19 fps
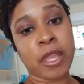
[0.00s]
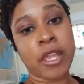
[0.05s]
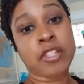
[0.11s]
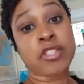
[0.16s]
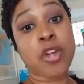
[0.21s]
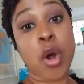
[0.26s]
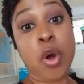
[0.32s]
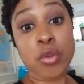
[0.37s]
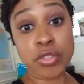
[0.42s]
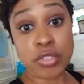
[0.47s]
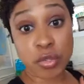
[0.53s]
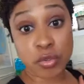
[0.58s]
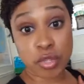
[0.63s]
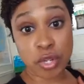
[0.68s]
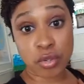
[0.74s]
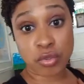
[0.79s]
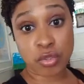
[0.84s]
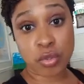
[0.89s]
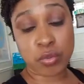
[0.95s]
It's also
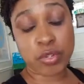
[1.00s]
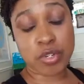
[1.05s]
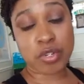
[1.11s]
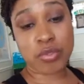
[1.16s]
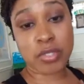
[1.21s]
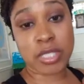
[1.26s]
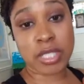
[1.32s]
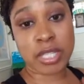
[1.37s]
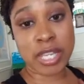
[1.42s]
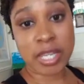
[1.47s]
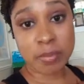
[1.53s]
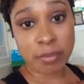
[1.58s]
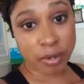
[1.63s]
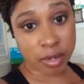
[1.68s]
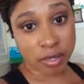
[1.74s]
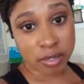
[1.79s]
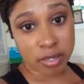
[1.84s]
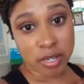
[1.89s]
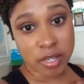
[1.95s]
known to induce
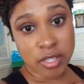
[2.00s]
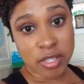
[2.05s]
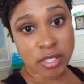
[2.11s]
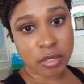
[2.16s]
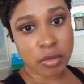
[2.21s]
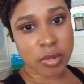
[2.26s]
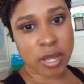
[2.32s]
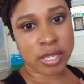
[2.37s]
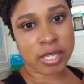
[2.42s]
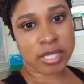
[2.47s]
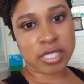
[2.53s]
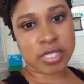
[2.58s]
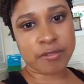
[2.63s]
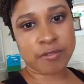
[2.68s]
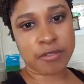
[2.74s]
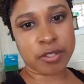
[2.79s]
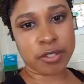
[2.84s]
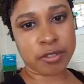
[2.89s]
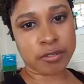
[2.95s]
labor. So I guess
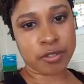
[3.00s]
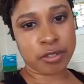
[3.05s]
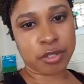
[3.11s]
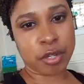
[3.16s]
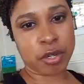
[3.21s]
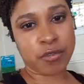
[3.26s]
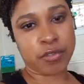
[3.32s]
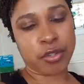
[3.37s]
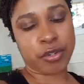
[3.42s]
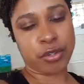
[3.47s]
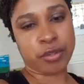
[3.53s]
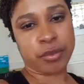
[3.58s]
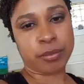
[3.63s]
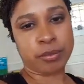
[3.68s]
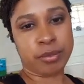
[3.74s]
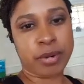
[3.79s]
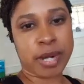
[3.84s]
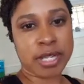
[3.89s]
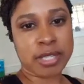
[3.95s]
if you know, if you're
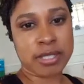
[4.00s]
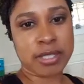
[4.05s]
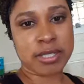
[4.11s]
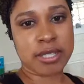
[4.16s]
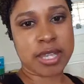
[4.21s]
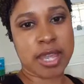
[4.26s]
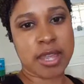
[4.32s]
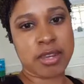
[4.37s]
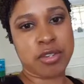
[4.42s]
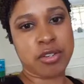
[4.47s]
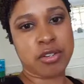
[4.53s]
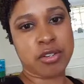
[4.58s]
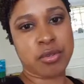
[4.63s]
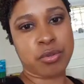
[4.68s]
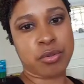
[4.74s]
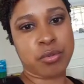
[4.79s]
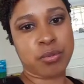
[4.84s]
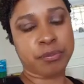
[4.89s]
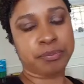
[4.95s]
pregnant and
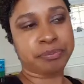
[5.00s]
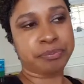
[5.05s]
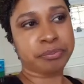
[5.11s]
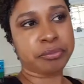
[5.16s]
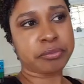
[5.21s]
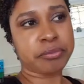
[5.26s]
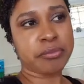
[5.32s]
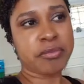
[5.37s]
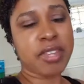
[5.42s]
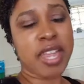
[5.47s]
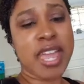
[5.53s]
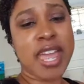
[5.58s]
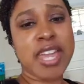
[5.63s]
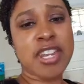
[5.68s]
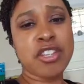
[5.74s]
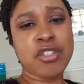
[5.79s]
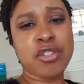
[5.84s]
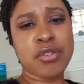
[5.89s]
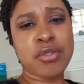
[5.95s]

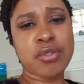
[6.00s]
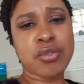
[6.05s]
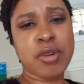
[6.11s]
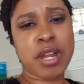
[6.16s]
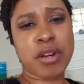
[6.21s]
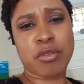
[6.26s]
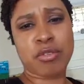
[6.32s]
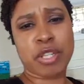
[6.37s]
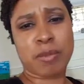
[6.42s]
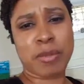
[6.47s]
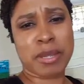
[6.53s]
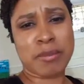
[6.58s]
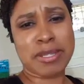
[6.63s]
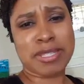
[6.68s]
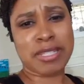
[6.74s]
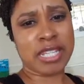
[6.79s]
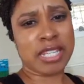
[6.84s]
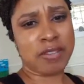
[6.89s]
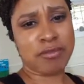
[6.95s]
the
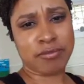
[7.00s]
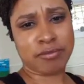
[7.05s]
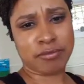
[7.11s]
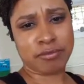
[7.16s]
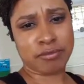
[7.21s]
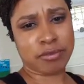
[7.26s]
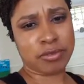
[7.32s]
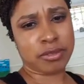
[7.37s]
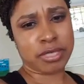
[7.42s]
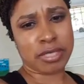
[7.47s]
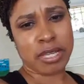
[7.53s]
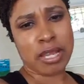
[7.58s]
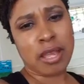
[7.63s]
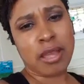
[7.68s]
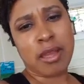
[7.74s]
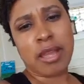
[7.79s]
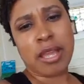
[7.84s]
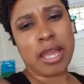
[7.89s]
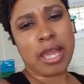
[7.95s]
baby's late.
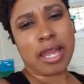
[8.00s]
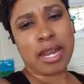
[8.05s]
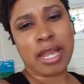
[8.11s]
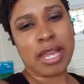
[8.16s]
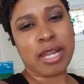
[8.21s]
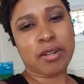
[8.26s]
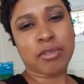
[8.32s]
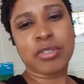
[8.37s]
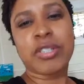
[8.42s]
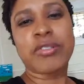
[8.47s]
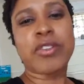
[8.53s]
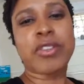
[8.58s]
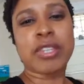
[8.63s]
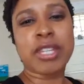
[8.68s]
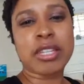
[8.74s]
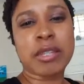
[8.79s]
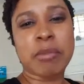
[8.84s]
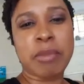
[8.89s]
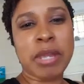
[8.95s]
And I don't even
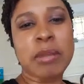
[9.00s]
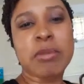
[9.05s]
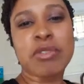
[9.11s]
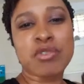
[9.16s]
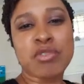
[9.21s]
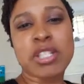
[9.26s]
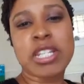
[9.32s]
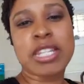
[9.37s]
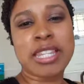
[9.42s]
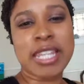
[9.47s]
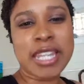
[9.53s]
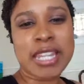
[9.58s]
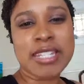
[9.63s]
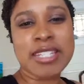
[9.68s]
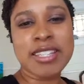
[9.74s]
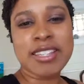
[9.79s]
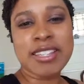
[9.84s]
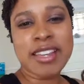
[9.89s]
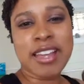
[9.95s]
think the baby's really
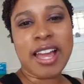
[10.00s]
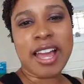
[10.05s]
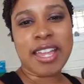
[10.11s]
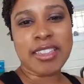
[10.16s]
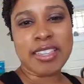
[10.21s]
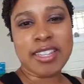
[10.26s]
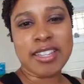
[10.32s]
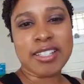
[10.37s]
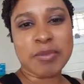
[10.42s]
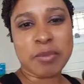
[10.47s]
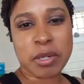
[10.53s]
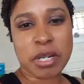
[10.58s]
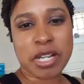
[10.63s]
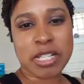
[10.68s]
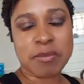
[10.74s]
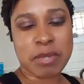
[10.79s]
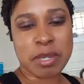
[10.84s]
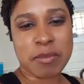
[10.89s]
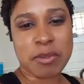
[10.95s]
late. I think it's
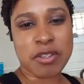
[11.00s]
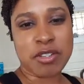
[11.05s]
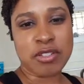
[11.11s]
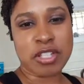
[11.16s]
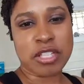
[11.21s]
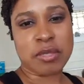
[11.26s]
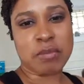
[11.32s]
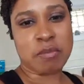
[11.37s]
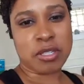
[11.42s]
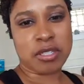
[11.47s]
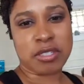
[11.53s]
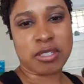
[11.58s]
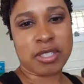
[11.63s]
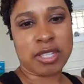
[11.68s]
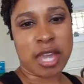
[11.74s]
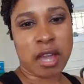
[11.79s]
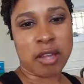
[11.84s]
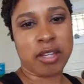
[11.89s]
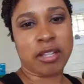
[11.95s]
because maybe you just
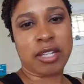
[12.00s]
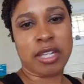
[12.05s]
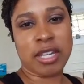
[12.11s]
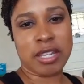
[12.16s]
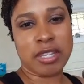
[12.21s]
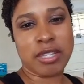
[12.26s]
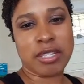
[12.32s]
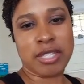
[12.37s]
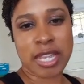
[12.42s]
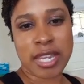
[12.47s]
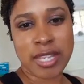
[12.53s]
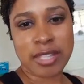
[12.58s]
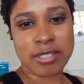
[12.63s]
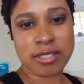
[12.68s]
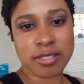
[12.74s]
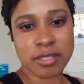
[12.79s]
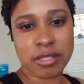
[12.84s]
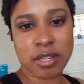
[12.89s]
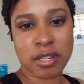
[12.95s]
miscalculated the
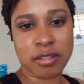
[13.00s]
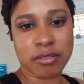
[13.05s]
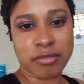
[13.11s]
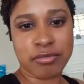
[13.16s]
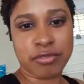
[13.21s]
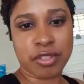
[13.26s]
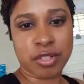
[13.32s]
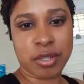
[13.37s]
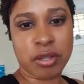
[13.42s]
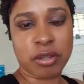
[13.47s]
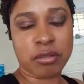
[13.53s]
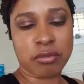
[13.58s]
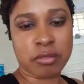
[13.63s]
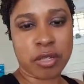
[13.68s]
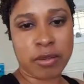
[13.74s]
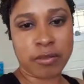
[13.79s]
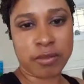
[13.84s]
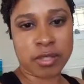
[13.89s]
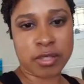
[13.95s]
dates of, you know,
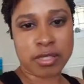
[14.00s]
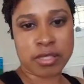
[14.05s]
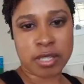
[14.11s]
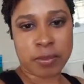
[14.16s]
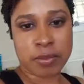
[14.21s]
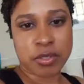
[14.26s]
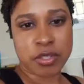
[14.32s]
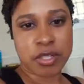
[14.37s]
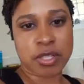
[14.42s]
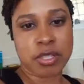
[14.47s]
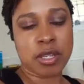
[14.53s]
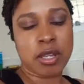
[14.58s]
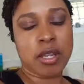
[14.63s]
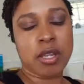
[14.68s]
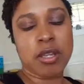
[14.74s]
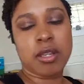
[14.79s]
of conception.